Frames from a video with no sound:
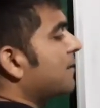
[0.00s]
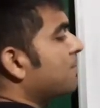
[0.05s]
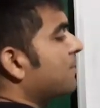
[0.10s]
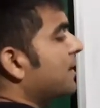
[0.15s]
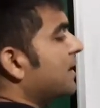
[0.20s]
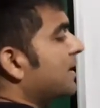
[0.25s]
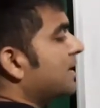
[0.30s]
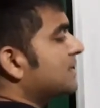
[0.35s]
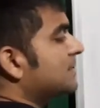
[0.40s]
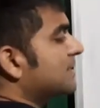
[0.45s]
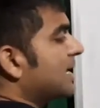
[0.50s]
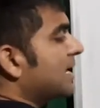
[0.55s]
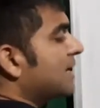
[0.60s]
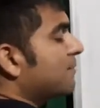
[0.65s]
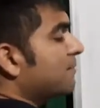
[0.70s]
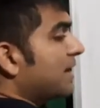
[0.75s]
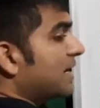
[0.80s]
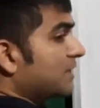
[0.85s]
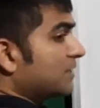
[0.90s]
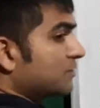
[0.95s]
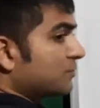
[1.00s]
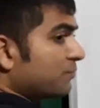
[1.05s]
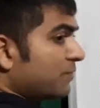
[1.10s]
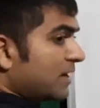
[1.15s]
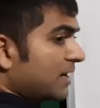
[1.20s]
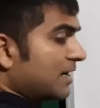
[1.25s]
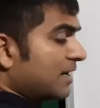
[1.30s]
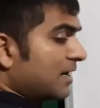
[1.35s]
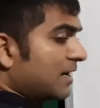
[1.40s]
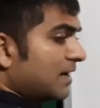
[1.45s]
plus N minus
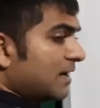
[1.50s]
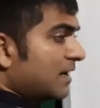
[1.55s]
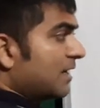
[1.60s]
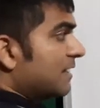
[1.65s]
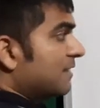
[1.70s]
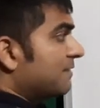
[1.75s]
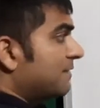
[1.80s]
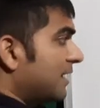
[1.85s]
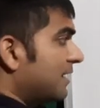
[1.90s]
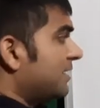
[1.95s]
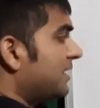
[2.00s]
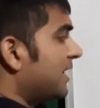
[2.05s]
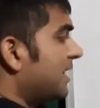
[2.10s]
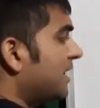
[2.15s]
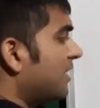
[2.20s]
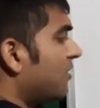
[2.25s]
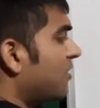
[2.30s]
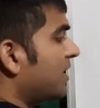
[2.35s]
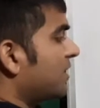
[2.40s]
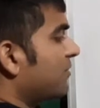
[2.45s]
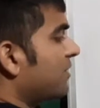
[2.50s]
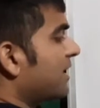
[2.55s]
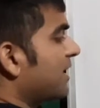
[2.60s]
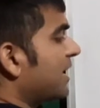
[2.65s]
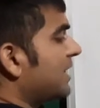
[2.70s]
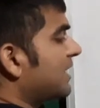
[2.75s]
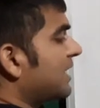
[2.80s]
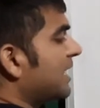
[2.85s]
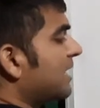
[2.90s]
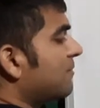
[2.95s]
1. Then D, or you can
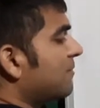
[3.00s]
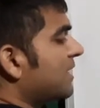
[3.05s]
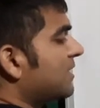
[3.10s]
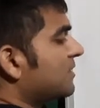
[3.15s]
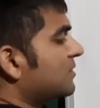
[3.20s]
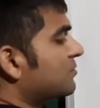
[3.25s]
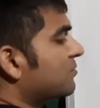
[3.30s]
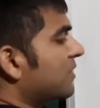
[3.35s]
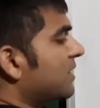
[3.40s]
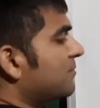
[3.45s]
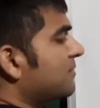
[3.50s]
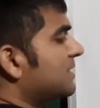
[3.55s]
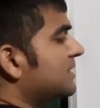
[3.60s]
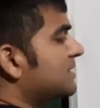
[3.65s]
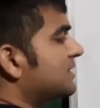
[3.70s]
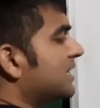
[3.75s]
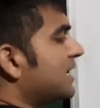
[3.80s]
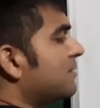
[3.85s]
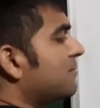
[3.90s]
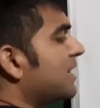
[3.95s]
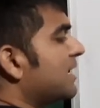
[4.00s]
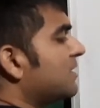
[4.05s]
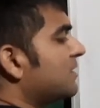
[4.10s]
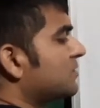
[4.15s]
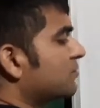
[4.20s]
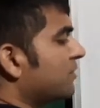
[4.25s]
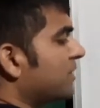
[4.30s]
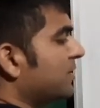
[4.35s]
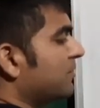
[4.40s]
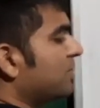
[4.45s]
write N minus 1 means 10 minus
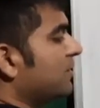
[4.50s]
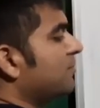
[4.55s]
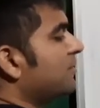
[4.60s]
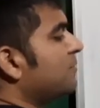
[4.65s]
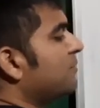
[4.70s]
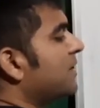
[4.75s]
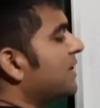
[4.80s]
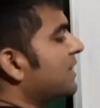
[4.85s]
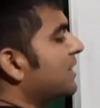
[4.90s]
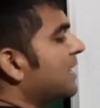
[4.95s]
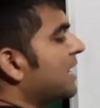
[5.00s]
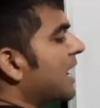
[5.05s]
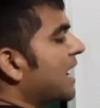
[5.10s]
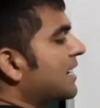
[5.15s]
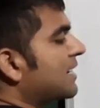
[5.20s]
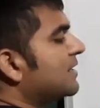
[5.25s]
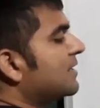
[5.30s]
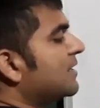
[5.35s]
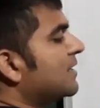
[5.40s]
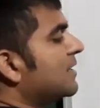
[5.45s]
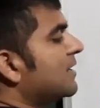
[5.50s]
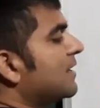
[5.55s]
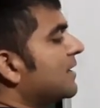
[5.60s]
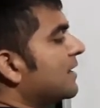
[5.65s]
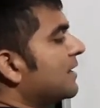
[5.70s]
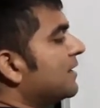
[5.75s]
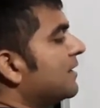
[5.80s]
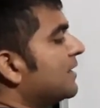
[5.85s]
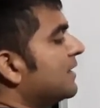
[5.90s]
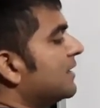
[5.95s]
1 will be what? 9.
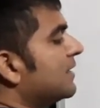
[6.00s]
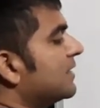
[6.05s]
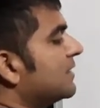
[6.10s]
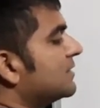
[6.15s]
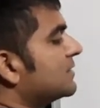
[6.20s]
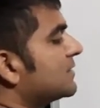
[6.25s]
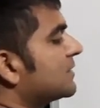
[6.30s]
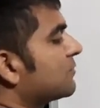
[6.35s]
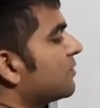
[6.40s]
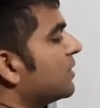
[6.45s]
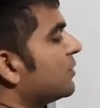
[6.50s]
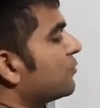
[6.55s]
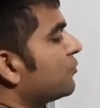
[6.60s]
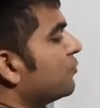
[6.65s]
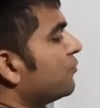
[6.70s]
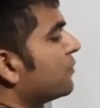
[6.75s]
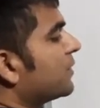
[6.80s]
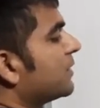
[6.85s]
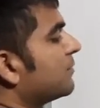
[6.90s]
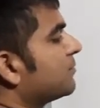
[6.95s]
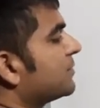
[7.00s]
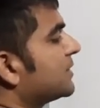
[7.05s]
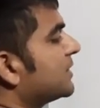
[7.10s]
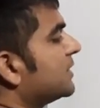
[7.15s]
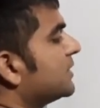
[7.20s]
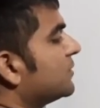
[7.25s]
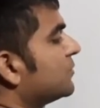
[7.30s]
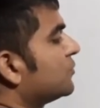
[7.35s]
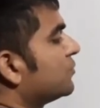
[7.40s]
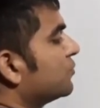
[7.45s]
D is equal to
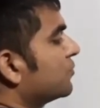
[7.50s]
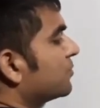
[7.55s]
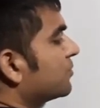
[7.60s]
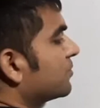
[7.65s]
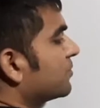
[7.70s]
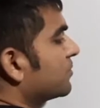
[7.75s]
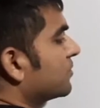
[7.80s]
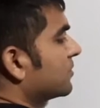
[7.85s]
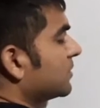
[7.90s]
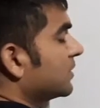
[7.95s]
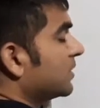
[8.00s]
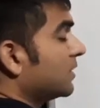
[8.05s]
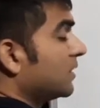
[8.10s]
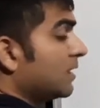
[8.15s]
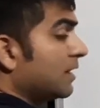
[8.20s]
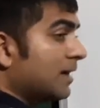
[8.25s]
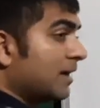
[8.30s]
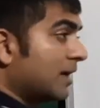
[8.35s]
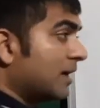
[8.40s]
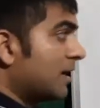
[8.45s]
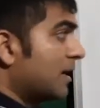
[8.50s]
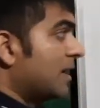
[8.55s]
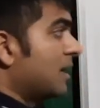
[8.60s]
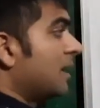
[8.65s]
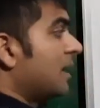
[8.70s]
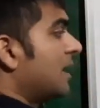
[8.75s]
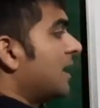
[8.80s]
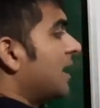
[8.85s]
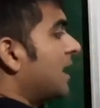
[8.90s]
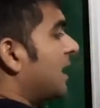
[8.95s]
52.
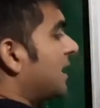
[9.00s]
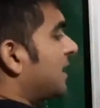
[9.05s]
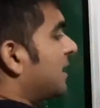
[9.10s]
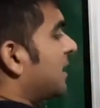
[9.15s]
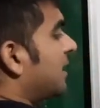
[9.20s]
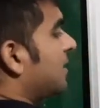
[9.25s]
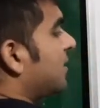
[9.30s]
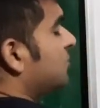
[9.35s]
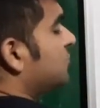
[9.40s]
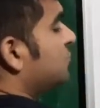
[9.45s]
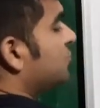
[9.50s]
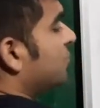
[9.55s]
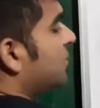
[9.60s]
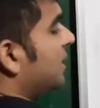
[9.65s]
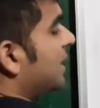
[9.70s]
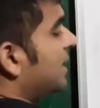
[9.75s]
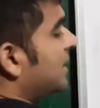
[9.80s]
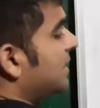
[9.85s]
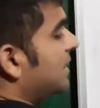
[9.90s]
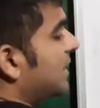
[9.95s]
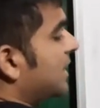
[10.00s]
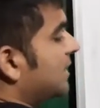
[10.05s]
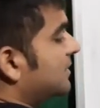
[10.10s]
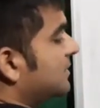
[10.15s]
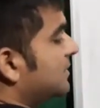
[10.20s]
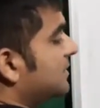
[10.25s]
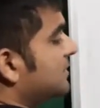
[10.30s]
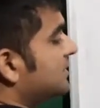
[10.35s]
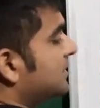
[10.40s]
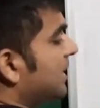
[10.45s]
I can also write like
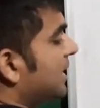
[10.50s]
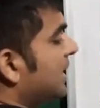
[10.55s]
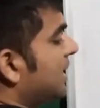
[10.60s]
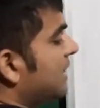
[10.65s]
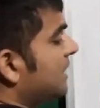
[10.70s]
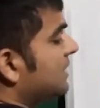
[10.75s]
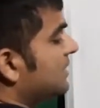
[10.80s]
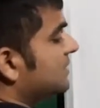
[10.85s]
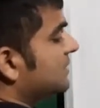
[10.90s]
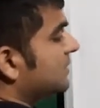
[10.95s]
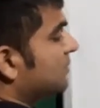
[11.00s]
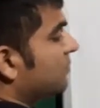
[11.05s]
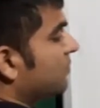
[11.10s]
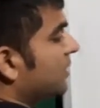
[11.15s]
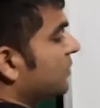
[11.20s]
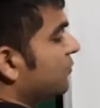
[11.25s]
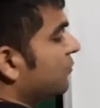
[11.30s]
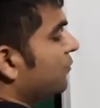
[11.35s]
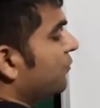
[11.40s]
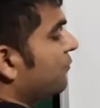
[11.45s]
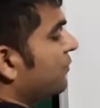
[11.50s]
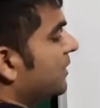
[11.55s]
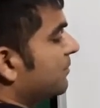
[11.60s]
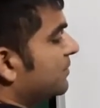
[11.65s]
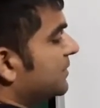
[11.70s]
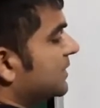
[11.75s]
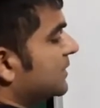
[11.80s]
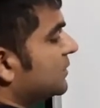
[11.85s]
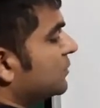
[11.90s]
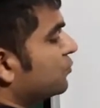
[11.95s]
this, A is equal to
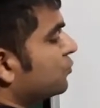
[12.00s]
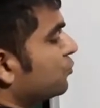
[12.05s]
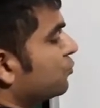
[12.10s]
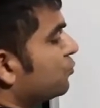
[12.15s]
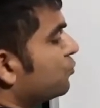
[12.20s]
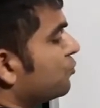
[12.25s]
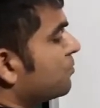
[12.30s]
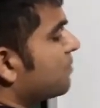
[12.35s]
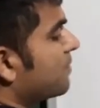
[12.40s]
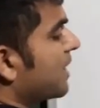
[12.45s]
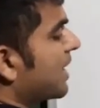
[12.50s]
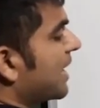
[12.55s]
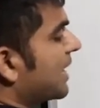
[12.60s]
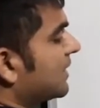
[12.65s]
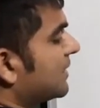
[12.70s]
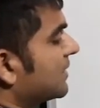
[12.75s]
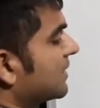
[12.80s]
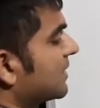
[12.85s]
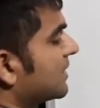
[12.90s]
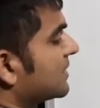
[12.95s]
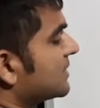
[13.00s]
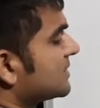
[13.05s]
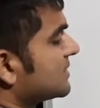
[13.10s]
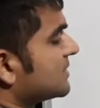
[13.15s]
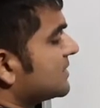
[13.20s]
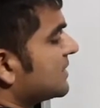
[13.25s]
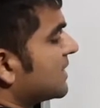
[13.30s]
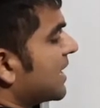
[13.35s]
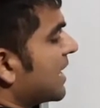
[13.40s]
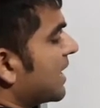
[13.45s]
52 minus
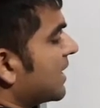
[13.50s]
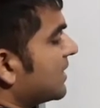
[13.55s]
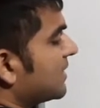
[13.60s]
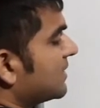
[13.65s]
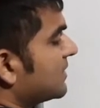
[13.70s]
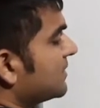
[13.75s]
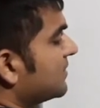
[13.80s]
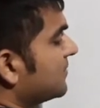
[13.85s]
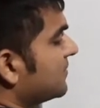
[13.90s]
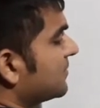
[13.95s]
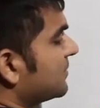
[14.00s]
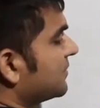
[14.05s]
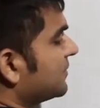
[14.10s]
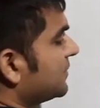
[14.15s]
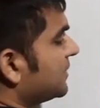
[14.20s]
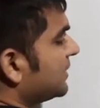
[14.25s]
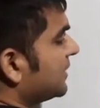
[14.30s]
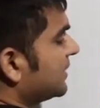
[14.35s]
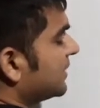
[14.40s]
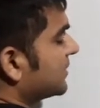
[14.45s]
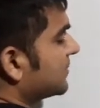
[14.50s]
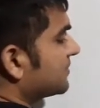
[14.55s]
9D.